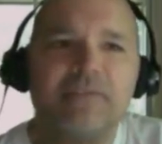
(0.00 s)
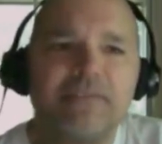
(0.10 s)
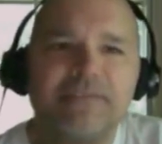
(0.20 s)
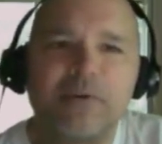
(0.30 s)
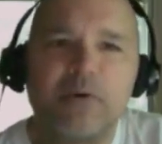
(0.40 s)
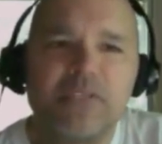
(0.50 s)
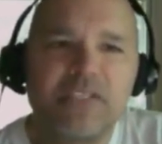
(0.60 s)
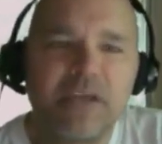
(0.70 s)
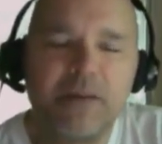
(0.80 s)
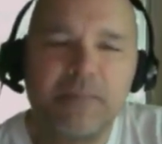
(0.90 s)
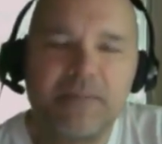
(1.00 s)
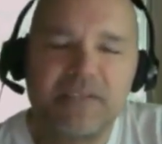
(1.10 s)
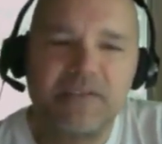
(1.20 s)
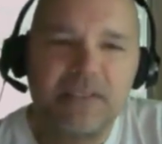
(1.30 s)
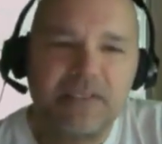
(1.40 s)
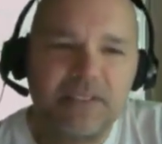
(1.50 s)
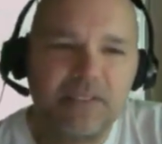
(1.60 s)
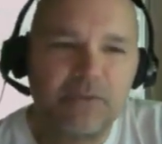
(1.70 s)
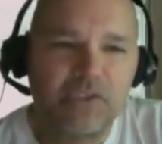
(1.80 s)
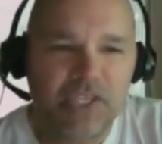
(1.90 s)
Forrest Gump is a you
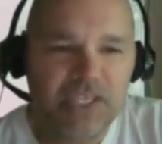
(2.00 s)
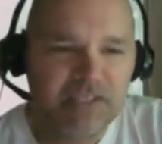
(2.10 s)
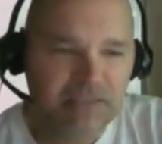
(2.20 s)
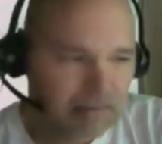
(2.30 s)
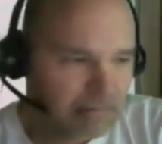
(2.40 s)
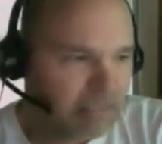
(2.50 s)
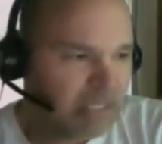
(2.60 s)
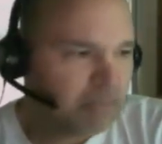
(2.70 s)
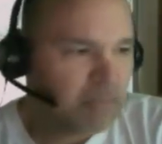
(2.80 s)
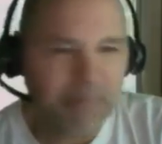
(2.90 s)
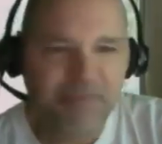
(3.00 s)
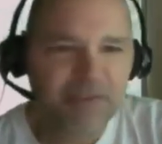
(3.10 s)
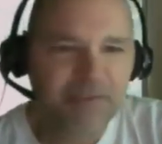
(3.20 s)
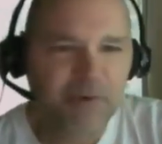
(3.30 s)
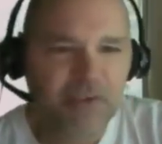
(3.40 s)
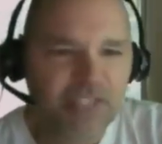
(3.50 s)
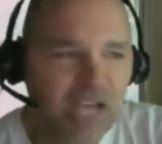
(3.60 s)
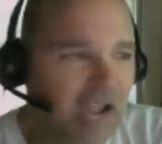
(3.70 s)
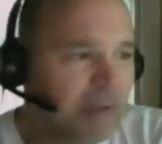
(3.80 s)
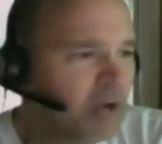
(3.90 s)
know just meeting Bubba for the first
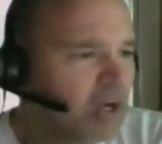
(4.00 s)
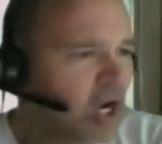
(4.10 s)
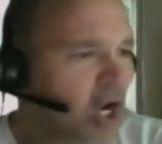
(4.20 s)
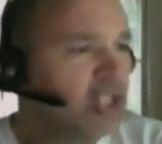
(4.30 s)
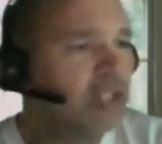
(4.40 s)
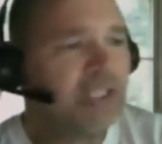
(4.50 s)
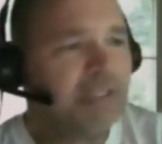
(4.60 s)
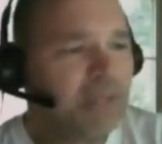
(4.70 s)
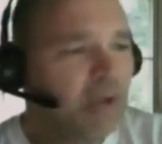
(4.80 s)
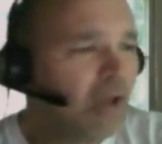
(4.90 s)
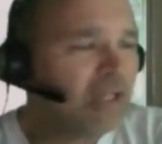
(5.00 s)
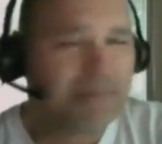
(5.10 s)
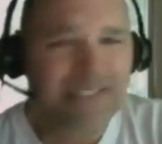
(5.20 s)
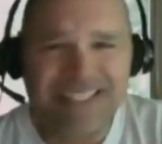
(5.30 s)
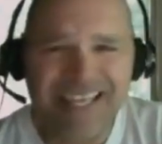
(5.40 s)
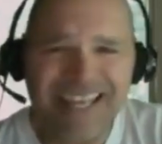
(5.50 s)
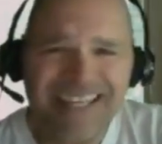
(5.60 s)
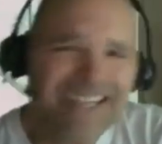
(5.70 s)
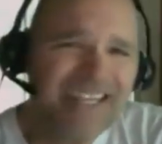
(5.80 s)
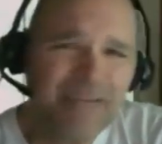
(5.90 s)
time. Are you going to be all upset
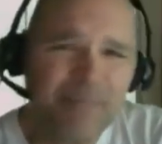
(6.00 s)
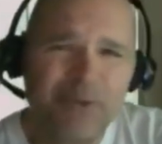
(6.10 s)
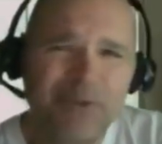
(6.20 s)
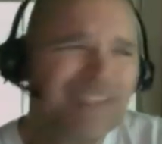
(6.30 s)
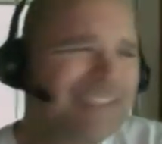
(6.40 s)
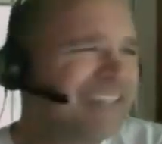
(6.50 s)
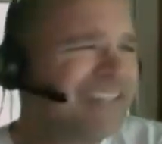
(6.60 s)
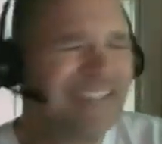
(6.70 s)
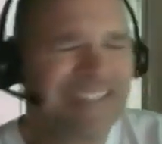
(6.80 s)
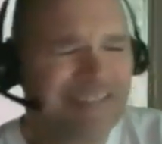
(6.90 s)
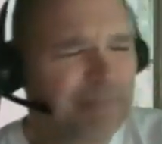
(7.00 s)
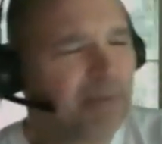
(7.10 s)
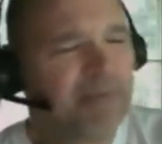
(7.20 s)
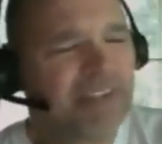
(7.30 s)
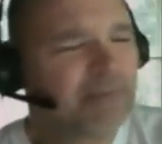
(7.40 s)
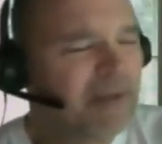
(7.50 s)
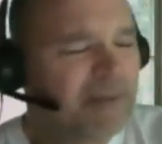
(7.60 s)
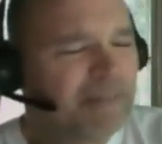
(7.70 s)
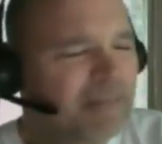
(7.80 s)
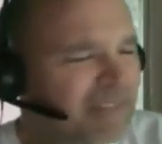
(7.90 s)
at him? Or are you going to say this is per- this
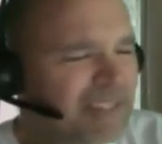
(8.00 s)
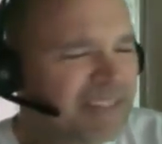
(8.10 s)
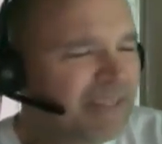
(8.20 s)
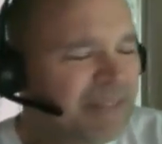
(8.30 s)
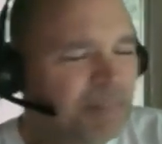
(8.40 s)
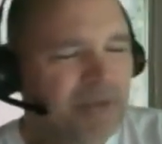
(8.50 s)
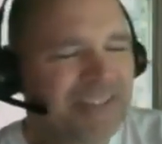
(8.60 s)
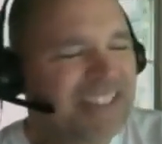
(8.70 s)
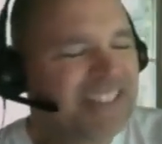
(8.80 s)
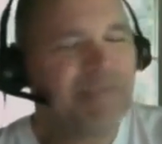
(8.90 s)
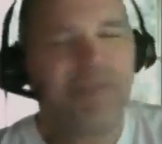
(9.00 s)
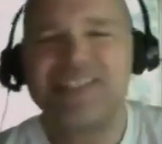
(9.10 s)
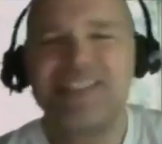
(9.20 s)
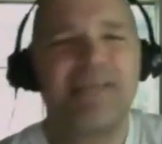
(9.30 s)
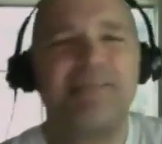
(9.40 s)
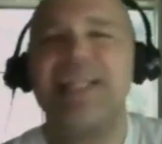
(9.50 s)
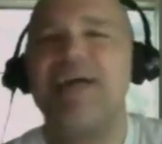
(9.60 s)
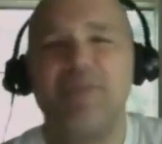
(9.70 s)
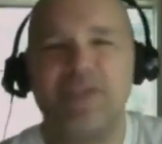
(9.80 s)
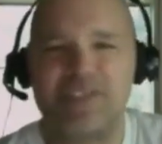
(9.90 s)
this person isn't even on the same
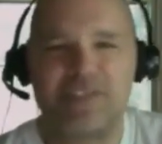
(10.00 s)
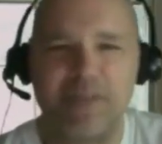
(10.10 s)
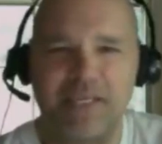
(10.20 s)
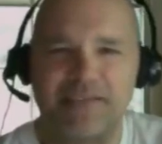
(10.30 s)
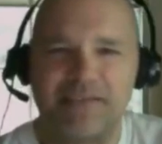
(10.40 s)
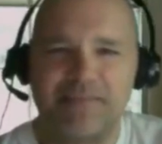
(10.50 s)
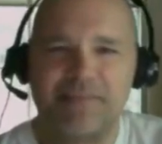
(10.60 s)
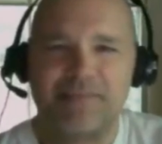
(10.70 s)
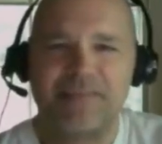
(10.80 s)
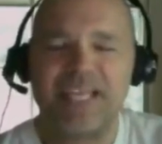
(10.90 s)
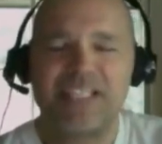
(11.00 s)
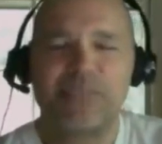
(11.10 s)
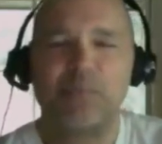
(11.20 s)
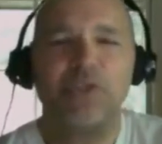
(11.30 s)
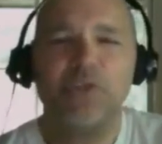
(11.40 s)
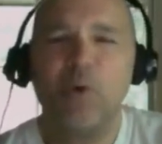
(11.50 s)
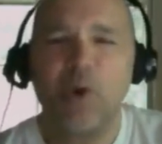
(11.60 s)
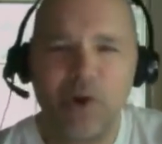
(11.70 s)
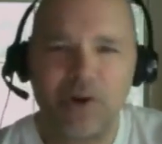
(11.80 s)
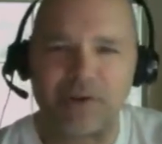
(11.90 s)
level as me? That's where you
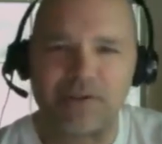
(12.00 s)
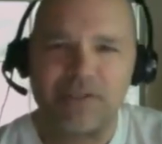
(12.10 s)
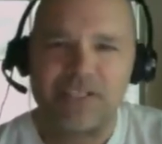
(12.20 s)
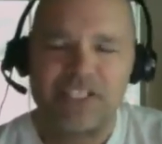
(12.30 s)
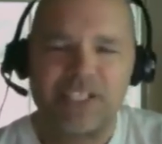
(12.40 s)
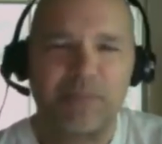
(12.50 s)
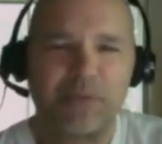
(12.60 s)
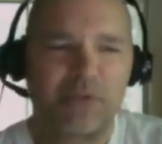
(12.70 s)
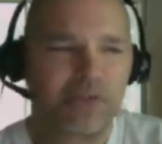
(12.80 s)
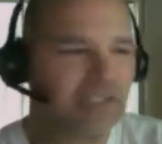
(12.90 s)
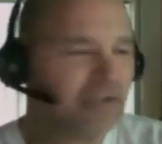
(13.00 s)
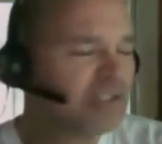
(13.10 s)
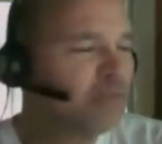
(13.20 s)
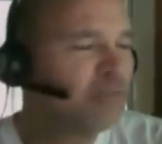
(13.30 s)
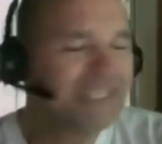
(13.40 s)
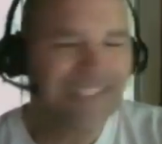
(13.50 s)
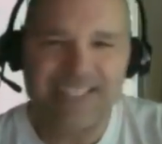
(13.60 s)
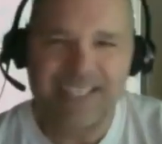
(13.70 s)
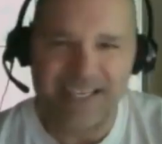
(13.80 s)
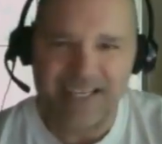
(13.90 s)
are spiritually. There's no reason
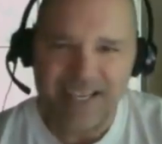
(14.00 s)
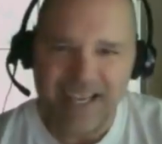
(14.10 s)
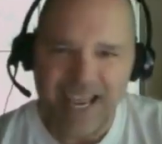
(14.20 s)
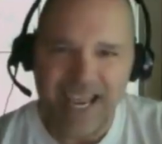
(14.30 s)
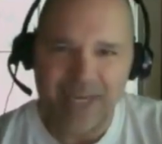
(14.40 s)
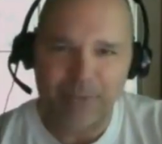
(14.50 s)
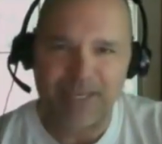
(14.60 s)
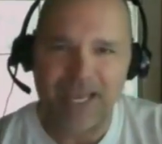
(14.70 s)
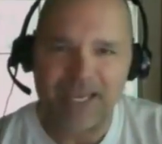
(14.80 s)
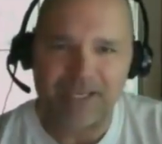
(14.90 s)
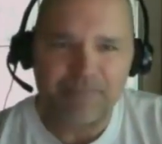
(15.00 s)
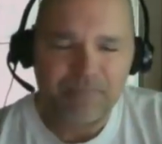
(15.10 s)
to get angry at it.